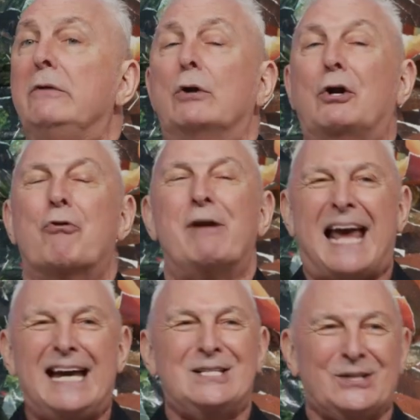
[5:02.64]
Only the
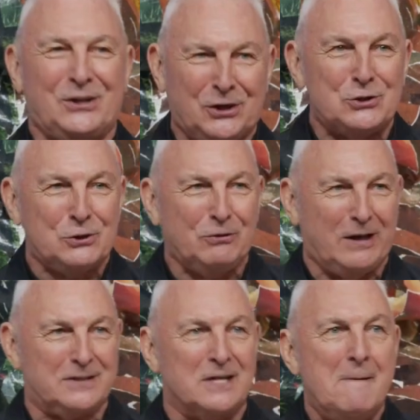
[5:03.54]
Creator can do
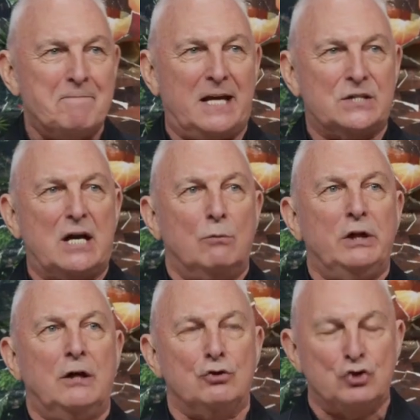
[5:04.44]
that. That's how
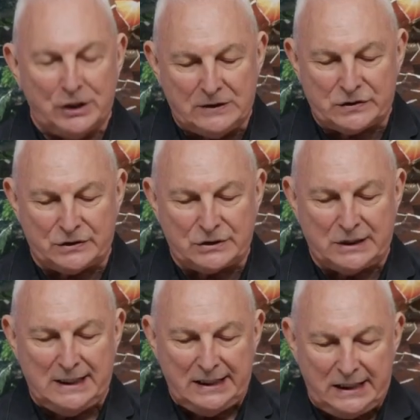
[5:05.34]
we know
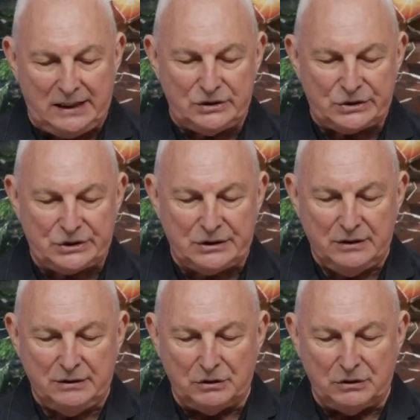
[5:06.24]
Jesus is